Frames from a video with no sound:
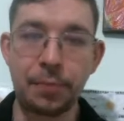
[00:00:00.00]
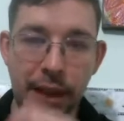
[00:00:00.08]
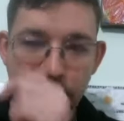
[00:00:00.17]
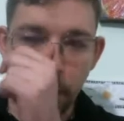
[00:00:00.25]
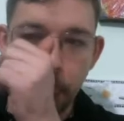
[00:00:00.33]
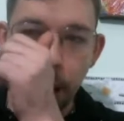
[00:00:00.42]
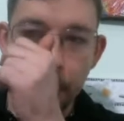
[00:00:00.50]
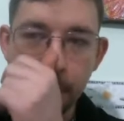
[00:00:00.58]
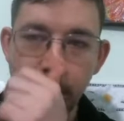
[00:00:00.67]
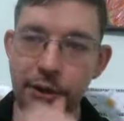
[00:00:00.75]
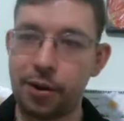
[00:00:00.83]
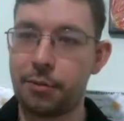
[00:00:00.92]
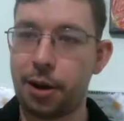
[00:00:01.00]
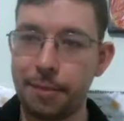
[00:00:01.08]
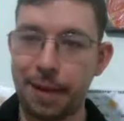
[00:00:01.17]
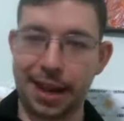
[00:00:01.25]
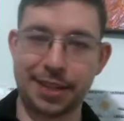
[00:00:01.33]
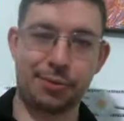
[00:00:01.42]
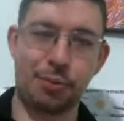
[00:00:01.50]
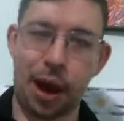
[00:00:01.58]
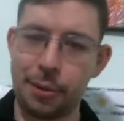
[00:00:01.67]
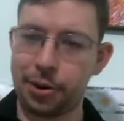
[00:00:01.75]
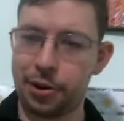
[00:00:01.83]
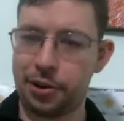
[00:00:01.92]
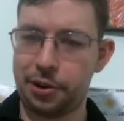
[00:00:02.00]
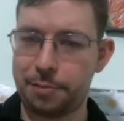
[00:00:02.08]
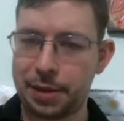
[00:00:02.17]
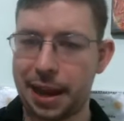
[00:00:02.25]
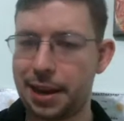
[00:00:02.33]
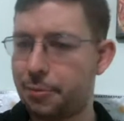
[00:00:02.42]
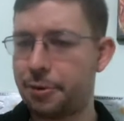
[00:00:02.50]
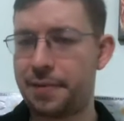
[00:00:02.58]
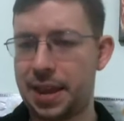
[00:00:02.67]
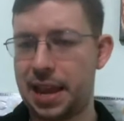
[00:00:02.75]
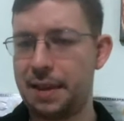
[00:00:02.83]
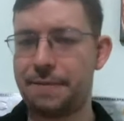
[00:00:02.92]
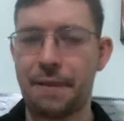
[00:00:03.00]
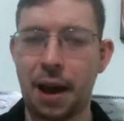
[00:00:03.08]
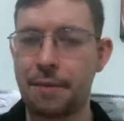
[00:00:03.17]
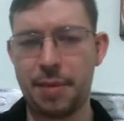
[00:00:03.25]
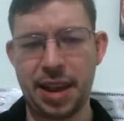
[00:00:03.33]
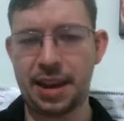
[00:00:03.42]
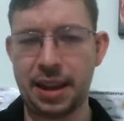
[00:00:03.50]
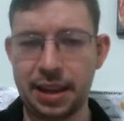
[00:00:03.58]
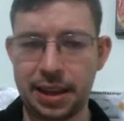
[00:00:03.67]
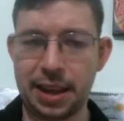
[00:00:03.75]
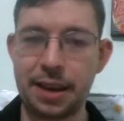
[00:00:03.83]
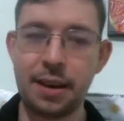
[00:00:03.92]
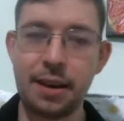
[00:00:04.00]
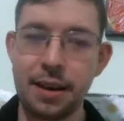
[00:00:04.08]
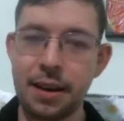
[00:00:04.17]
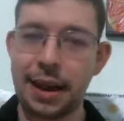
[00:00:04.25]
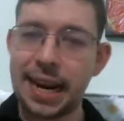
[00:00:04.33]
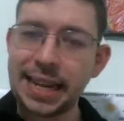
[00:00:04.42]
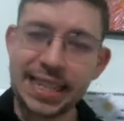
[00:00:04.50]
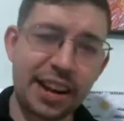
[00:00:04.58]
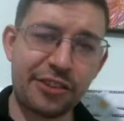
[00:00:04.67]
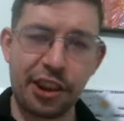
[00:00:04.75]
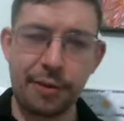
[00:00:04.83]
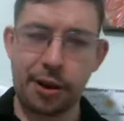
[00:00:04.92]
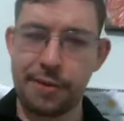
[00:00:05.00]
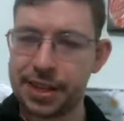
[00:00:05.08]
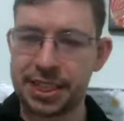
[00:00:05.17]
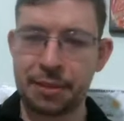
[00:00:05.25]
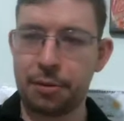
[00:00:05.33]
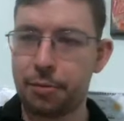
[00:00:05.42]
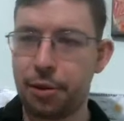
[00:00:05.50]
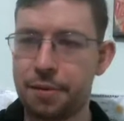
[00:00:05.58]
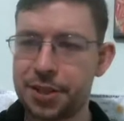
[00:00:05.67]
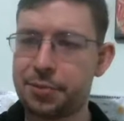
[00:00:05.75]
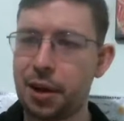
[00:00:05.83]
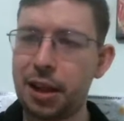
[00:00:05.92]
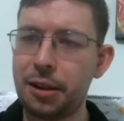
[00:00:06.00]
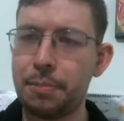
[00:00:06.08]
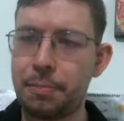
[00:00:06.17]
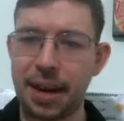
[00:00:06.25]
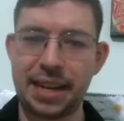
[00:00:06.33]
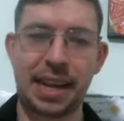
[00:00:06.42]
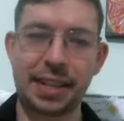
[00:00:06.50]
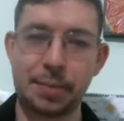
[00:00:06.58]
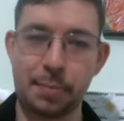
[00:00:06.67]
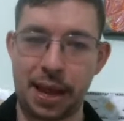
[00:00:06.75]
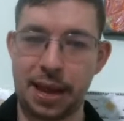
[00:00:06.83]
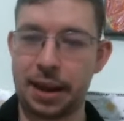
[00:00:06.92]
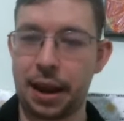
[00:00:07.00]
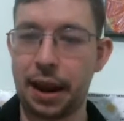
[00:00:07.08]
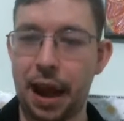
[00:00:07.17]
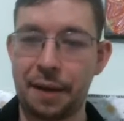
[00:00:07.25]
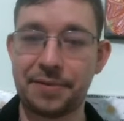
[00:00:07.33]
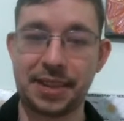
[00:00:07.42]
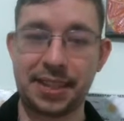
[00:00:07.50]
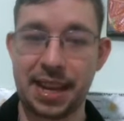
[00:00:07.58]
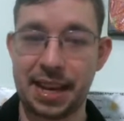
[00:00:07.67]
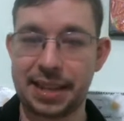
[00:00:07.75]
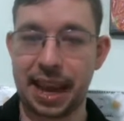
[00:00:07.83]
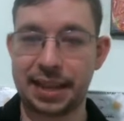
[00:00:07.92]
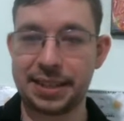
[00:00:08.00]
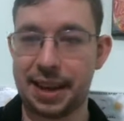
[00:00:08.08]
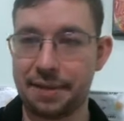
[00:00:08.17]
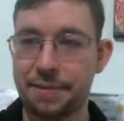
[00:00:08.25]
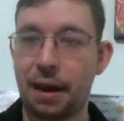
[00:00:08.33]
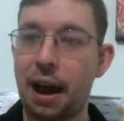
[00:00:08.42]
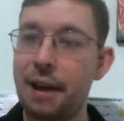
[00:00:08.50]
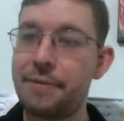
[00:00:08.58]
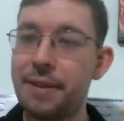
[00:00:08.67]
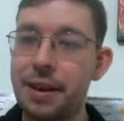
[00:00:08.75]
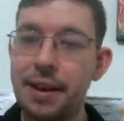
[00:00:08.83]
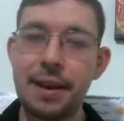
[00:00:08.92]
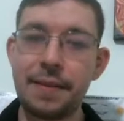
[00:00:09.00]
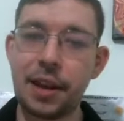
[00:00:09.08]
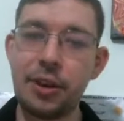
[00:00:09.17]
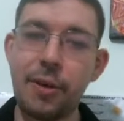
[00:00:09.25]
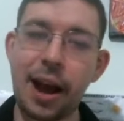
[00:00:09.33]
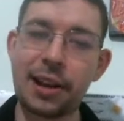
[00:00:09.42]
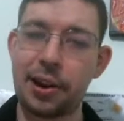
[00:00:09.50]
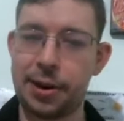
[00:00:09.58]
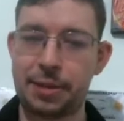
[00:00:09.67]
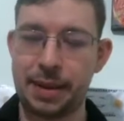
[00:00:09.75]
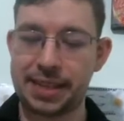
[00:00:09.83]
And so you might be wondering, well, Max, why wouldn't you play the move e5 immediately? And that's actually a very reasonable move as well, but it does mean that after c takes d5, that you are going to be